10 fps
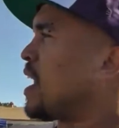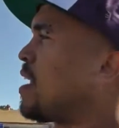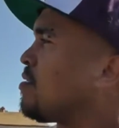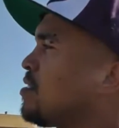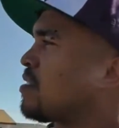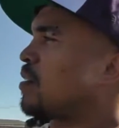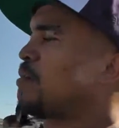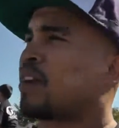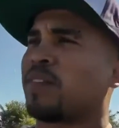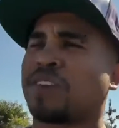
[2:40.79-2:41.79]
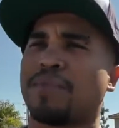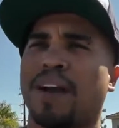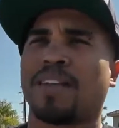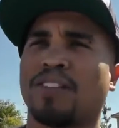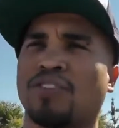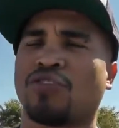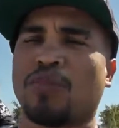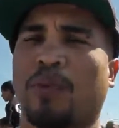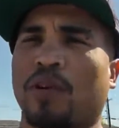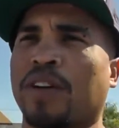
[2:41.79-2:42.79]
Yeah, just a couple clubs came out, you know, to
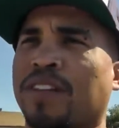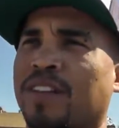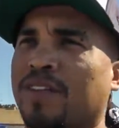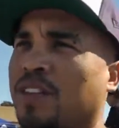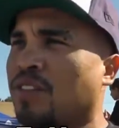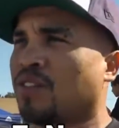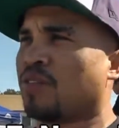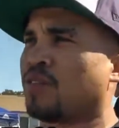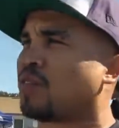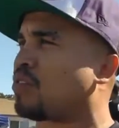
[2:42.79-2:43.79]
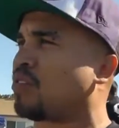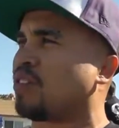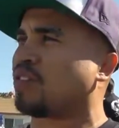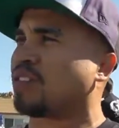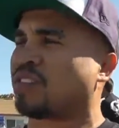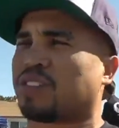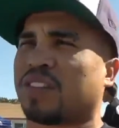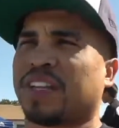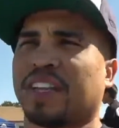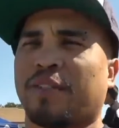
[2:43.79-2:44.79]
support and stuff, you know, to, to you know,
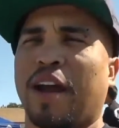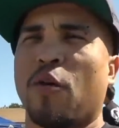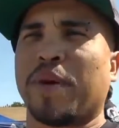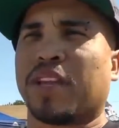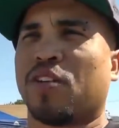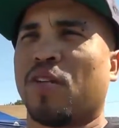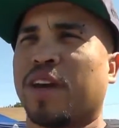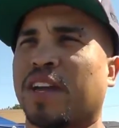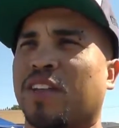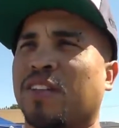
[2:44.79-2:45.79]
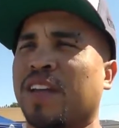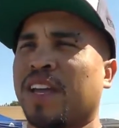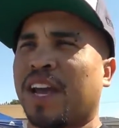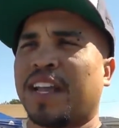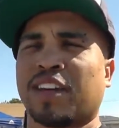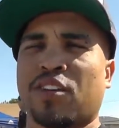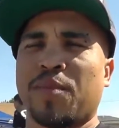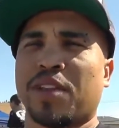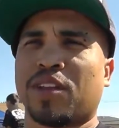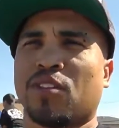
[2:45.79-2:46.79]
just get the grand opening going, you know, and let the
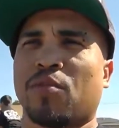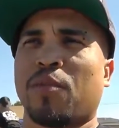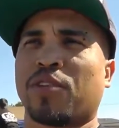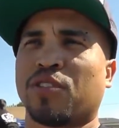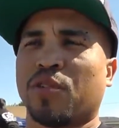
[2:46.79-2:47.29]
community know what we're